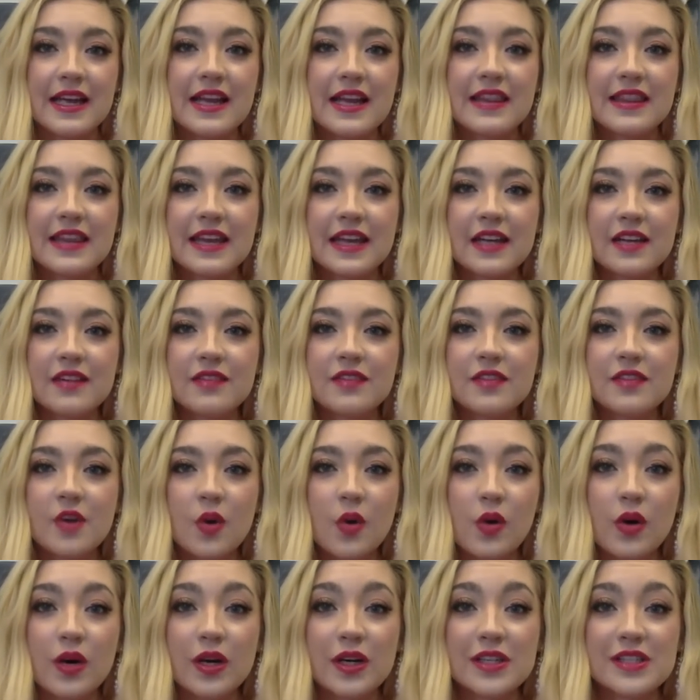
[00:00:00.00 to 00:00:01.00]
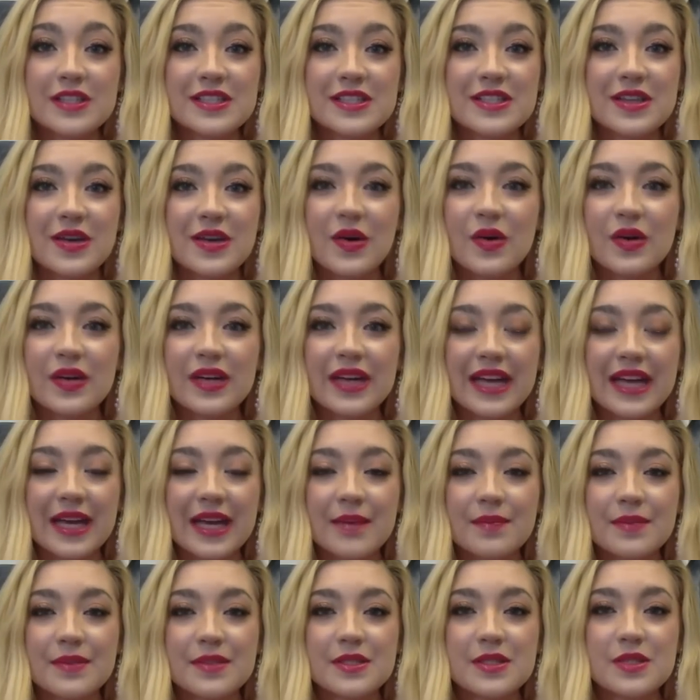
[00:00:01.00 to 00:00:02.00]
then of course the whole
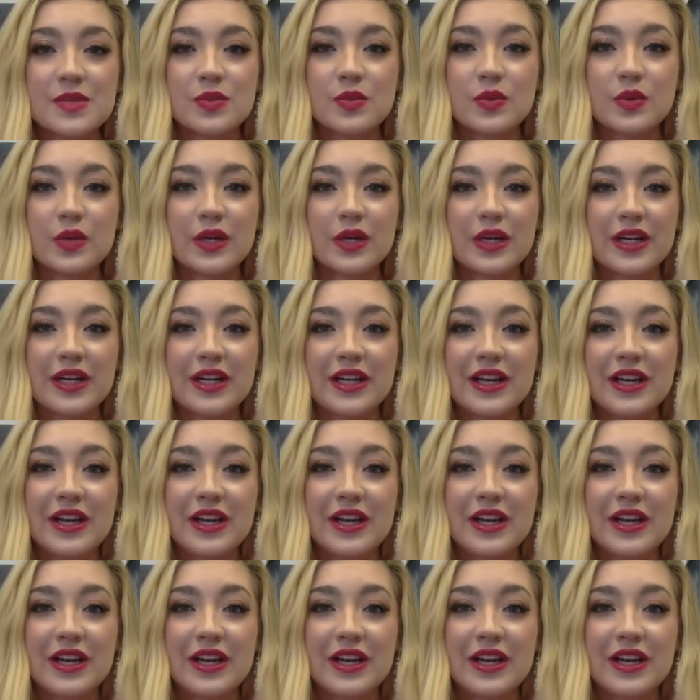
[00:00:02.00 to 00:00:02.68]
campus would